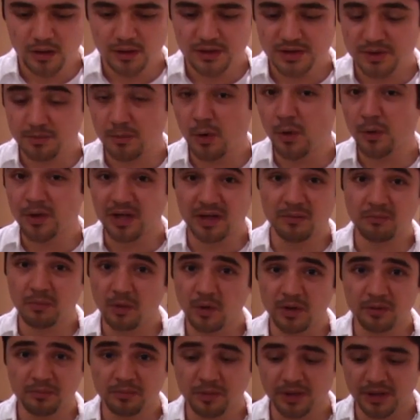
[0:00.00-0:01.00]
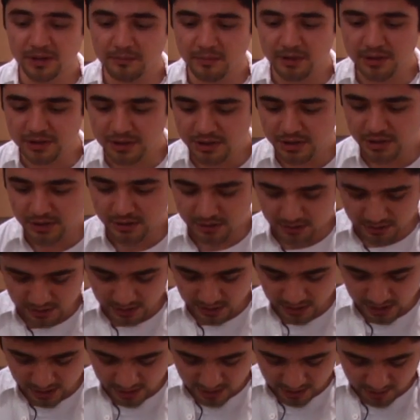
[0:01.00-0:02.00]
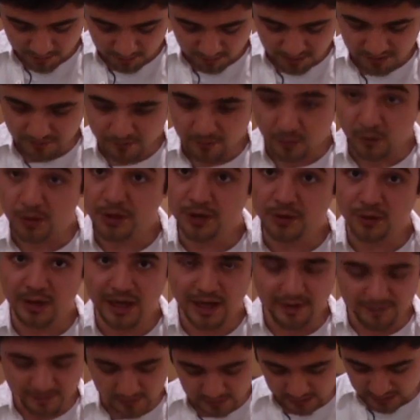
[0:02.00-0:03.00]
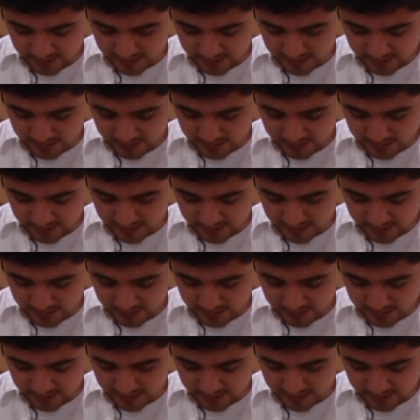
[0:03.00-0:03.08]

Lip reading: smoking point pretty much, before you add the